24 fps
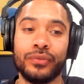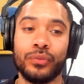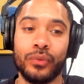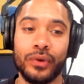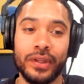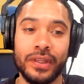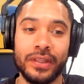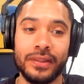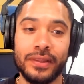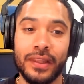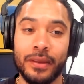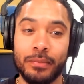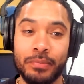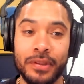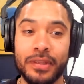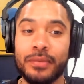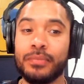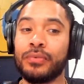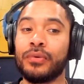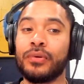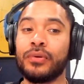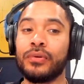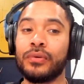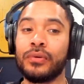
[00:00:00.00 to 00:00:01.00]
sweet that
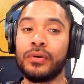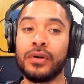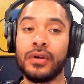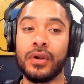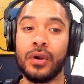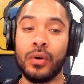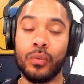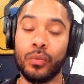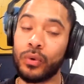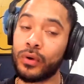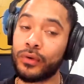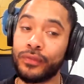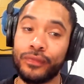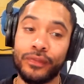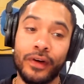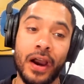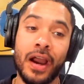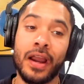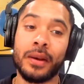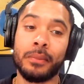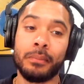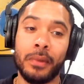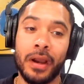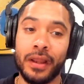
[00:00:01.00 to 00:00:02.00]
people would
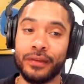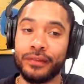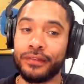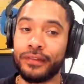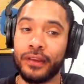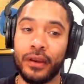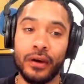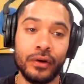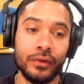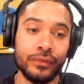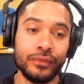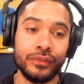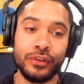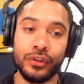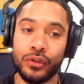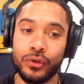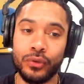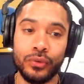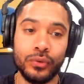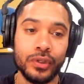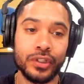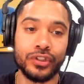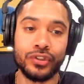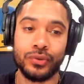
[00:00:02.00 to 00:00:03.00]
find myself,
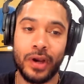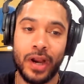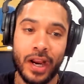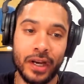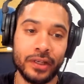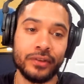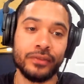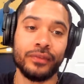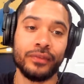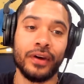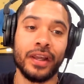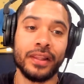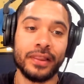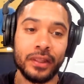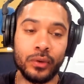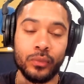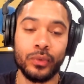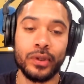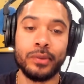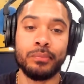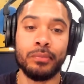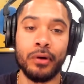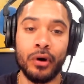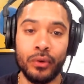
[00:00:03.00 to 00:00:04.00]
you attractive. I think
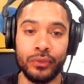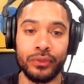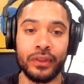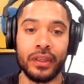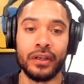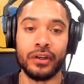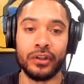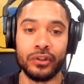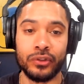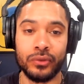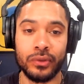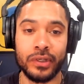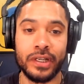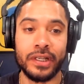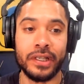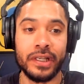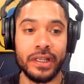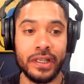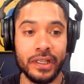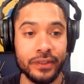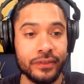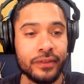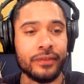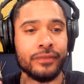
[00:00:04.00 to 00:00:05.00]
we both can agree.
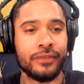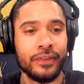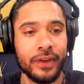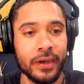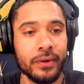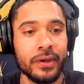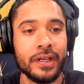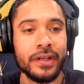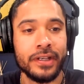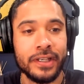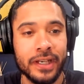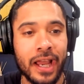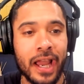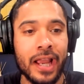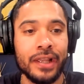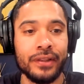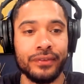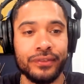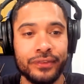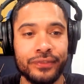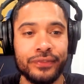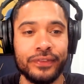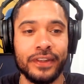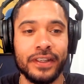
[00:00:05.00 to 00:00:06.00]
It's a very nice